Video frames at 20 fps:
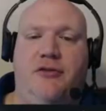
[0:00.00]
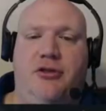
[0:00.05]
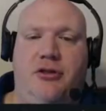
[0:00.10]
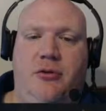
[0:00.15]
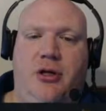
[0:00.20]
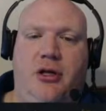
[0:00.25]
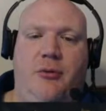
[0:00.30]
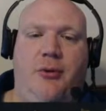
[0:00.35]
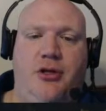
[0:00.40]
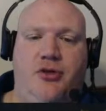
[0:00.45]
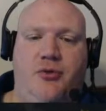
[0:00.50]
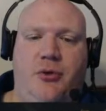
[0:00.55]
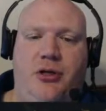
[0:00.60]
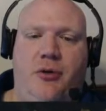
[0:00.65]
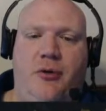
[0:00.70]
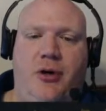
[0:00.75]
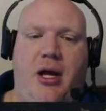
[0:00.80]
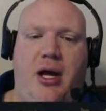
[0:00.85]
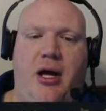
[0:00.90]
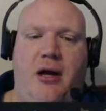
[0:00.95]
to do here because we
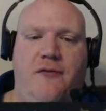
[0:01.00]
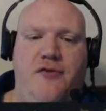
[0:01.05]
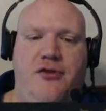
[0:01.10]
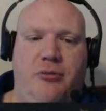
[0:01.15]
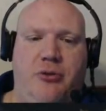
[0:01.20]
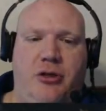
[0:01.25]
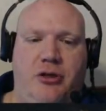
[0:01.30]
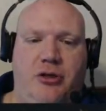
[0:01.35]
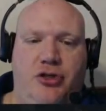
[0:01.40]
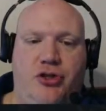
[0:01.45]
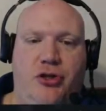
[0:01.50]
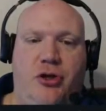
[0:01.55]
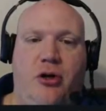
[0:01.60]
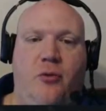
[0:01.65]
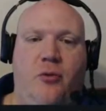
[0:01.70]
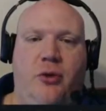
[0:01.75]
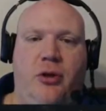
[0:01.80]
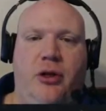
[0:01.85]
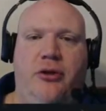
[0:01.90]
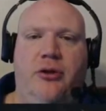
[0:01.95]
don't have something to start
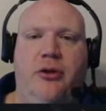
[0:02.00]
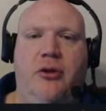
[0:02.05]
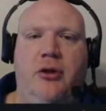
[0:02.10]
with.